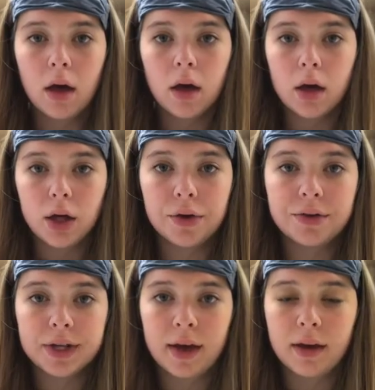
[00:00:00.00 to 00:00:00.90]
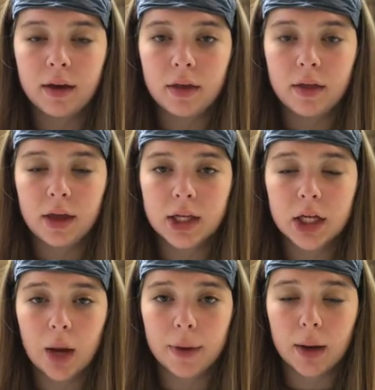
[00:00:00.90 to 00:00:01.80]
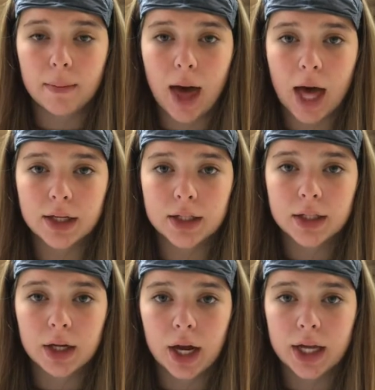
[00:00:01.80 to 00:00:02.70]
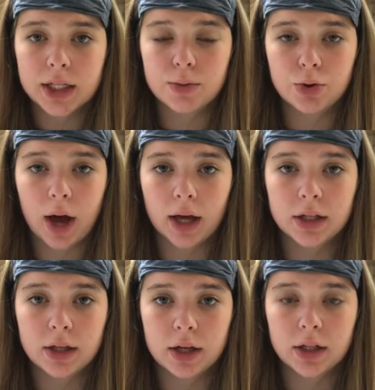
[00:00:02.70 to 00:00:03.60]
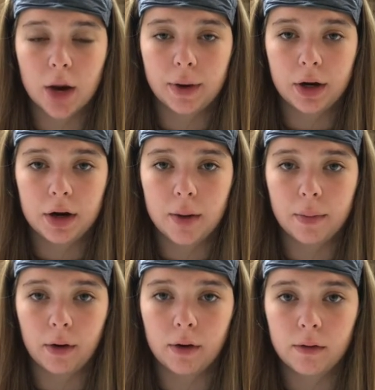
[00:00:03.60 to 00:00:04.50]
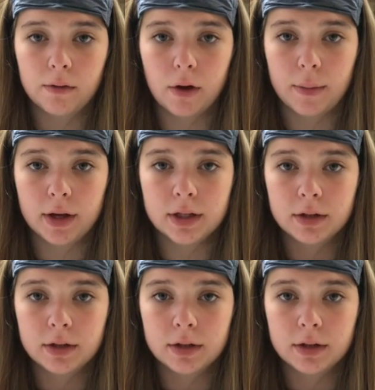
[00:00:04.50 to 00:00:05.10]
You take the atomic mass and subtract the atomic number from it.